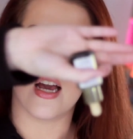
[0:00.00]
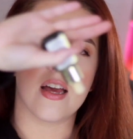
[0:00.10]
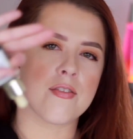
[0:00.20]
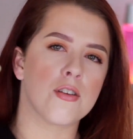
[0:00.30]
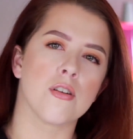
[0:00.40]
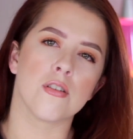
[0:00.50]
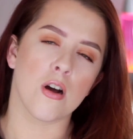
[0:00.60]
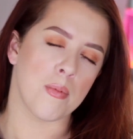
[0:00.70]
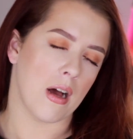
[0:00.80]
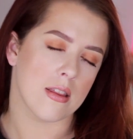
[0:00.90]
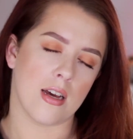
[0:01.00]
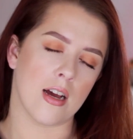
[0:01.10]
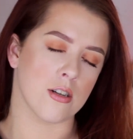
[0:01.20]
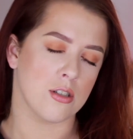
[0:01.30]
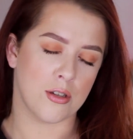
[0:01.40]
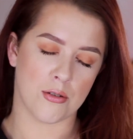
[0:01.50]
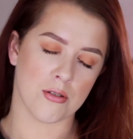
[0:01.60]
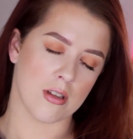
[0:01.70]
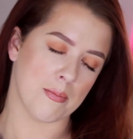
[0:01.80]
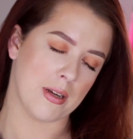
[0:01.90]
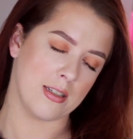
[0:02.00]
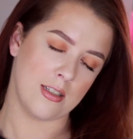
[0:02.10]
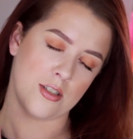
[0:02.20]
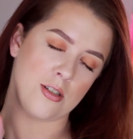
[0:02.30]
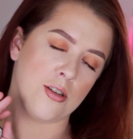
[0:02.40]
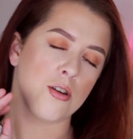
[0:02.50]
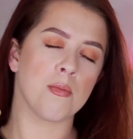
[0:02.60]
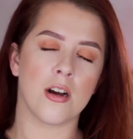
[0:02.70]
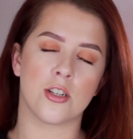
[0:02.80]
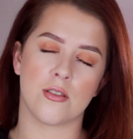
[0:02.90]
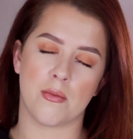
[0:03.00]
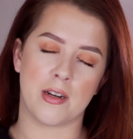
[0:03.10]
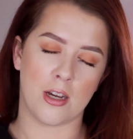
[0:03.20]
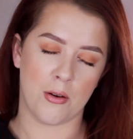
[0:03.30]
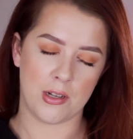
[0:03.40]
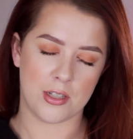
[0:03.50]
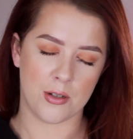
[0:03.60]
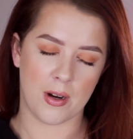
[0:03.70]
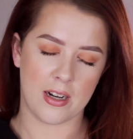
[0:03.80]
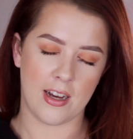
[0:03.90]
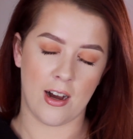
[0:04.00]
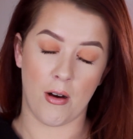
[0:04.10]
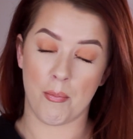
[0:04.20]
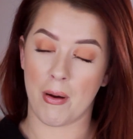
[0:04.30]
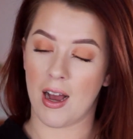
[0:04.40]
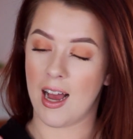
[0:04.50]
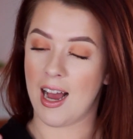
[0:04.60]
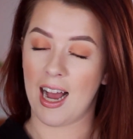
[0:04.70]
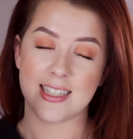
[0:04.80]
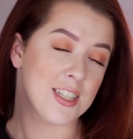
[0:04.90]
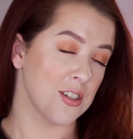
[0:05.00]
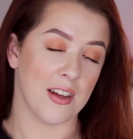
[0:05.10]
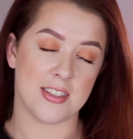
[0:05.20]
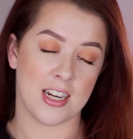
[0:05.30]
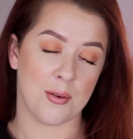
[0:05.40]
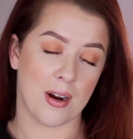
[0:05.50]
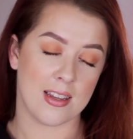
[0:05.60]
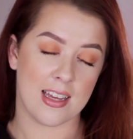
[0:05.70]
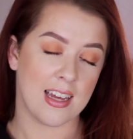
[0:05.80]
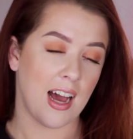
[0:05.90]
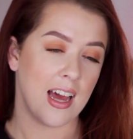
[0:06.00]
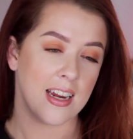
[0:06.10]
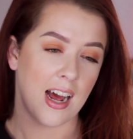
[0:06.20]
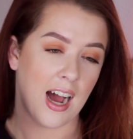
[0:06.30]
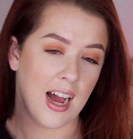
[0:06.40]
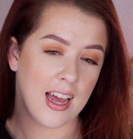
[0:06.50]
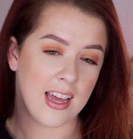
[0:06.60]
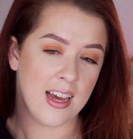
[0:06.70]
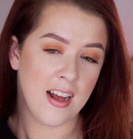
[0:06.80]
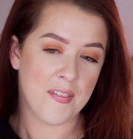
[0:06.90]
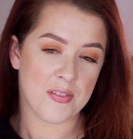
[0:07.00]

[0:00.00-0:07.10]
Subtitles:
if you don't know about that, Google it because it's too much for me to go into right now, but I still love Sunday Riley, and I